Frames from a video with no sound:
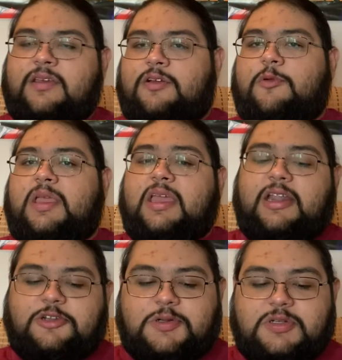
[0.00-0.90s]
you know, we get
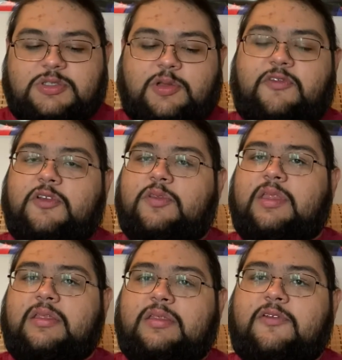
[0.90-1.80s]
introduced to a
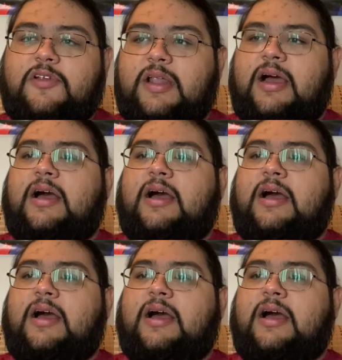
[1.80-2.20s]
few different